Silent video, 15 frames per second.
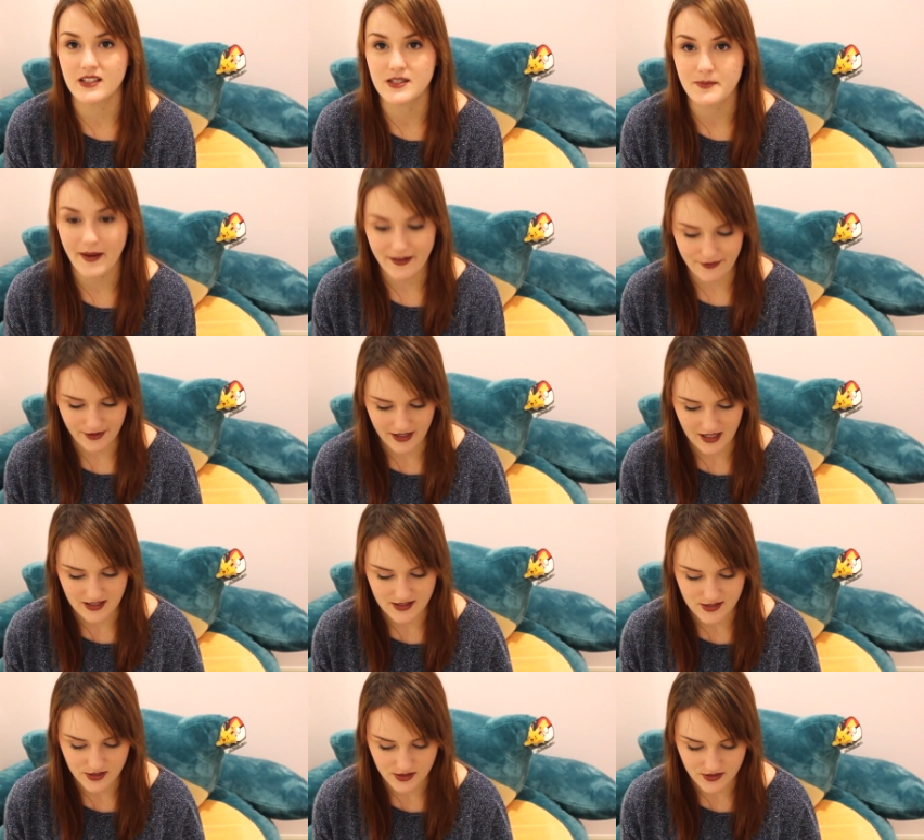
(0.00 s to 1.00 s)
made for
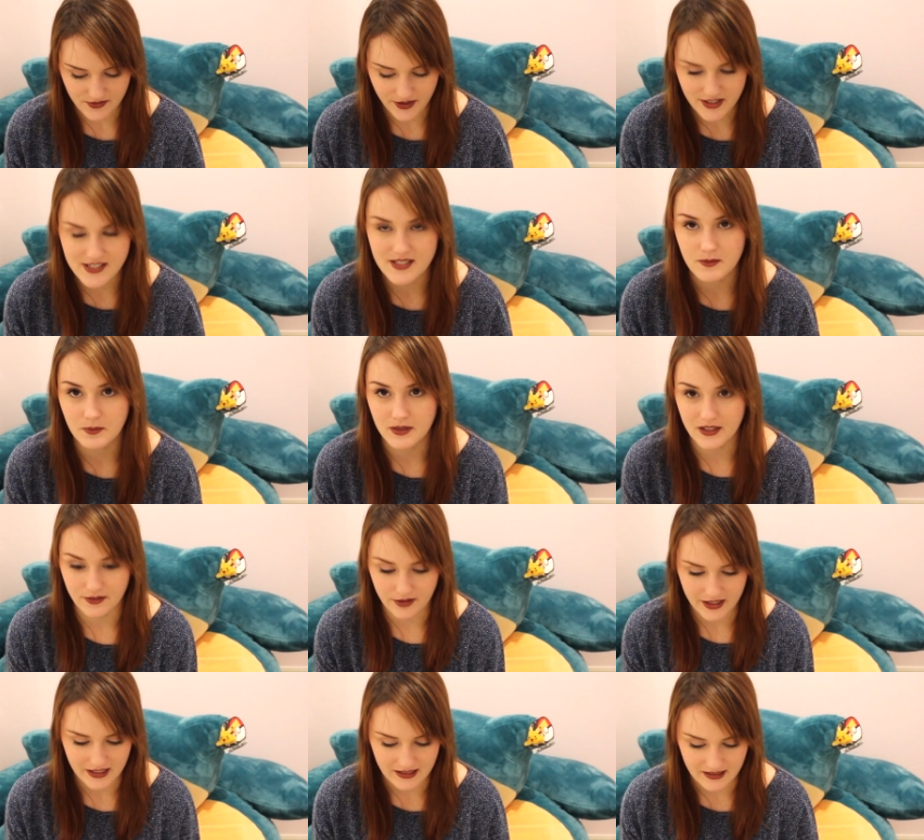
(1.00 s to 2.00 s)
kids, so it's very simply
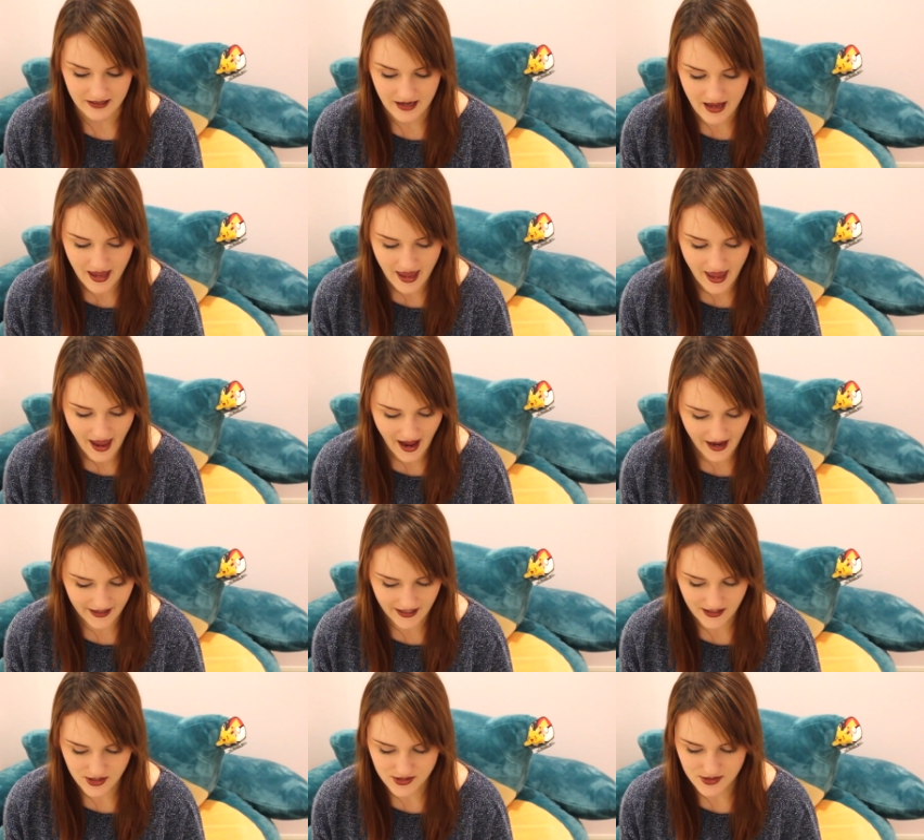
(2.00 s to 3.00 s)
written, and
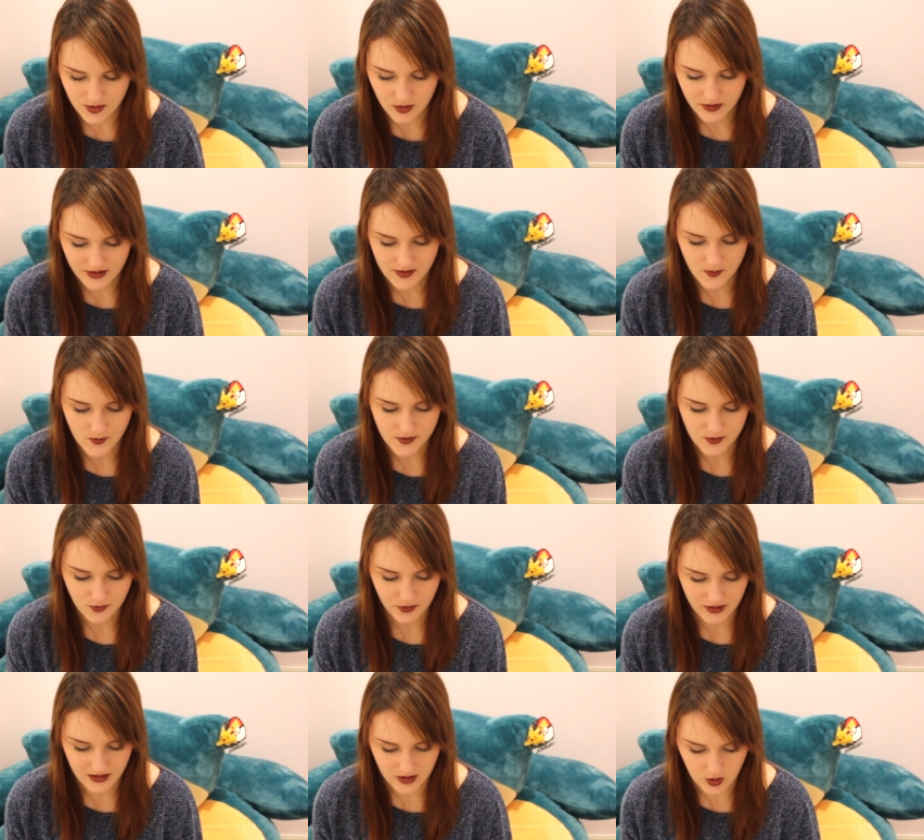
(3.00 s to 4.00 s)
I just thought this was a
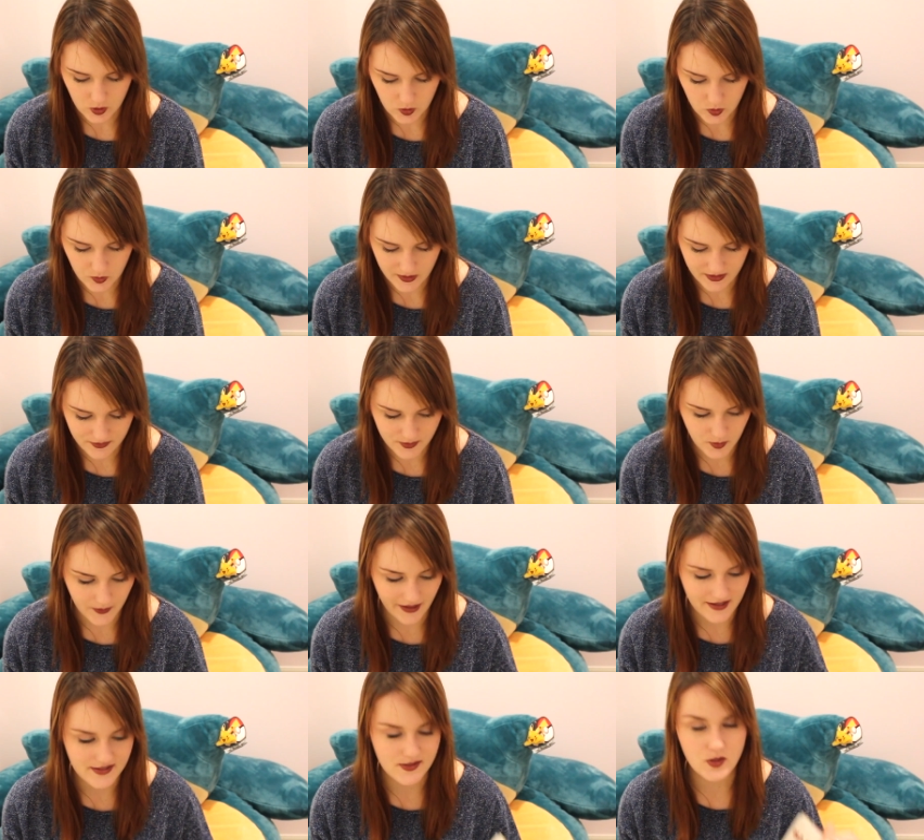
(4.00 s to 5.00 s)
really cool gift when
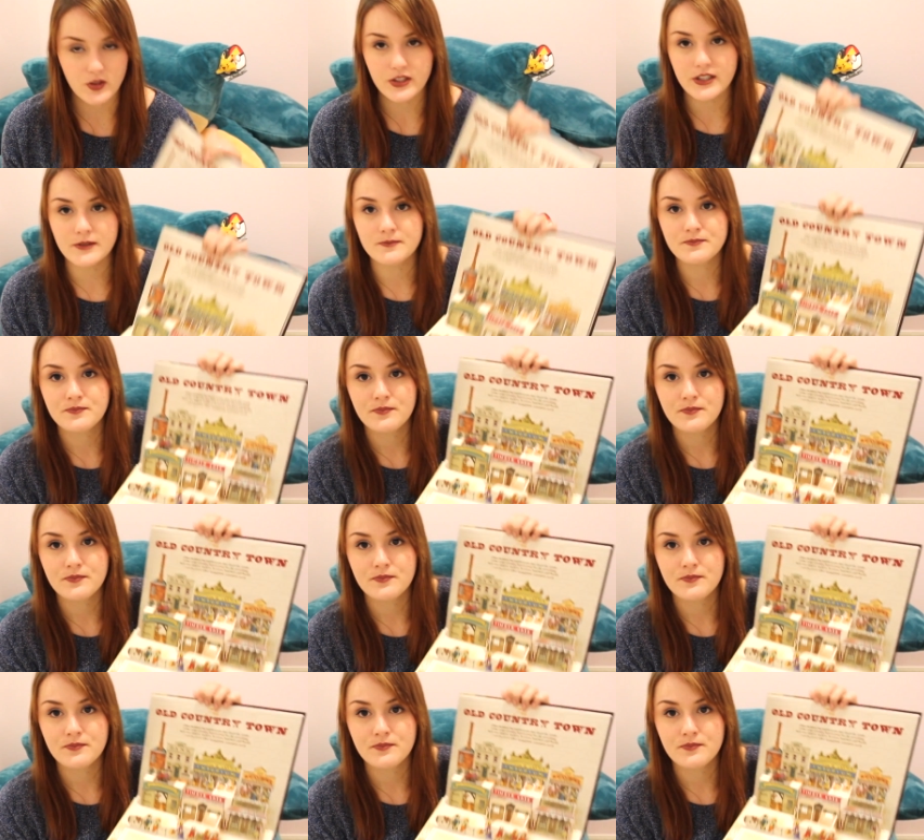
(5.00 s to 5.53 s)
I saw it.